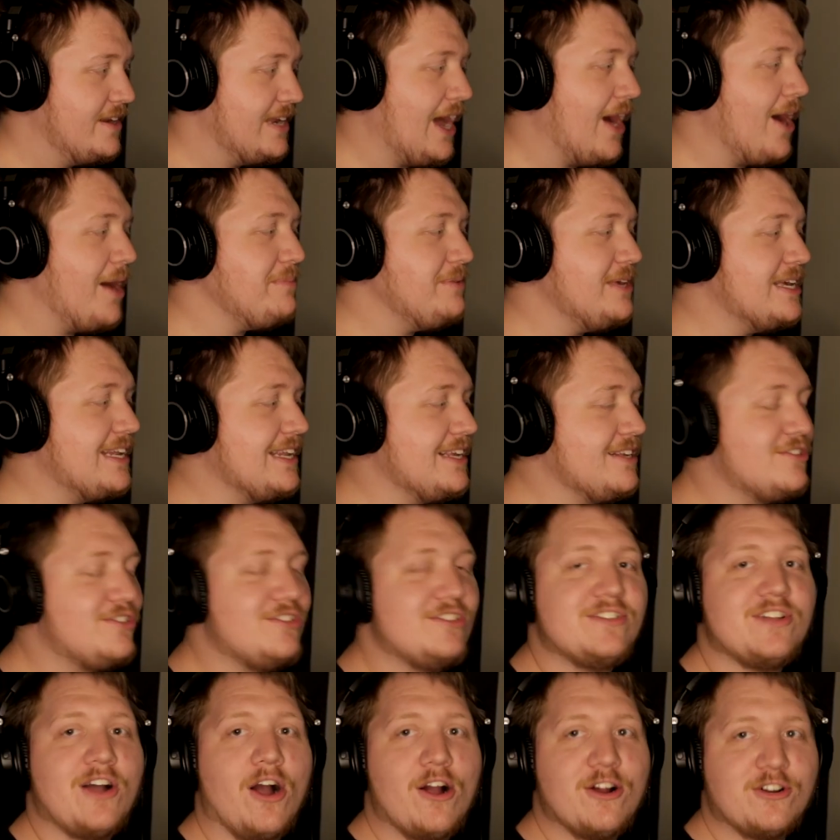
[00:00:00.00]
Now I'm getting
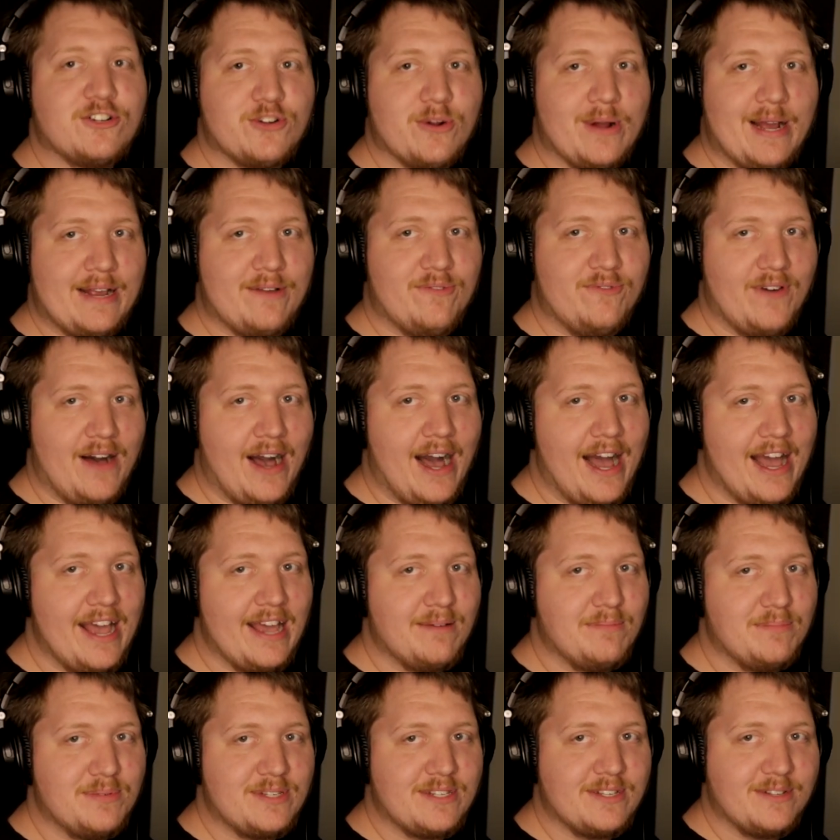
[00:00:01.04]
Star Trek
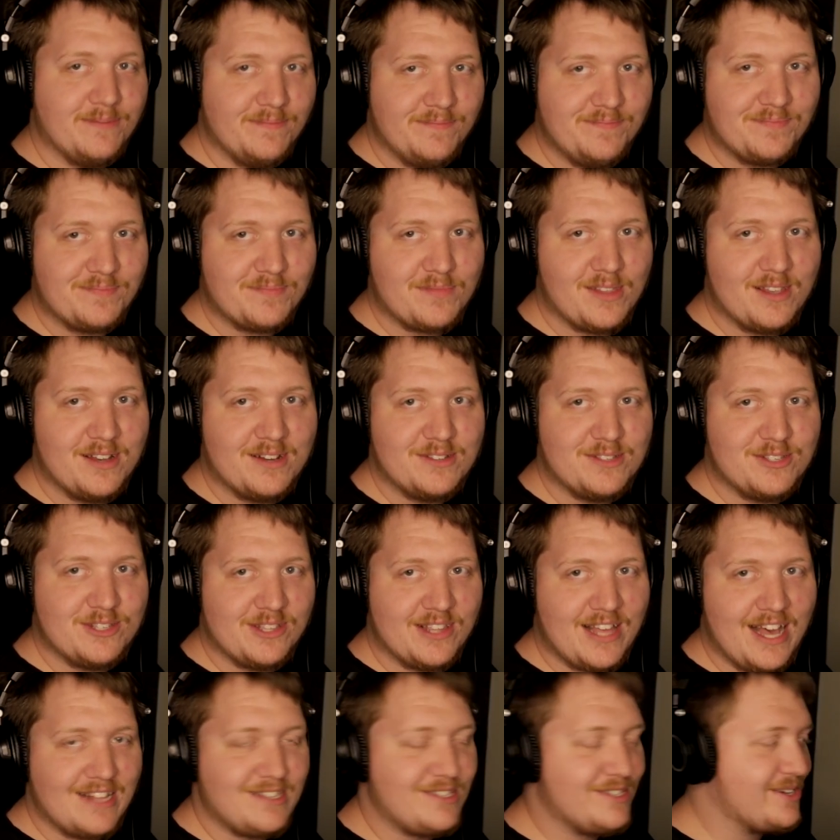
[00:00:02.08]
vibes. So
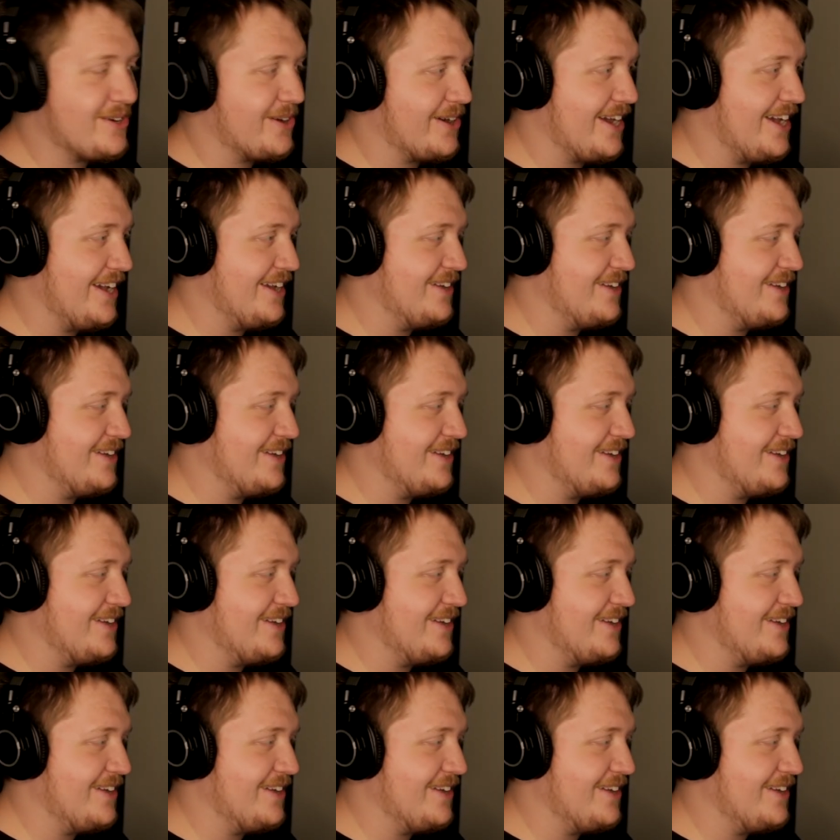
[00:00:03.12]
that's great.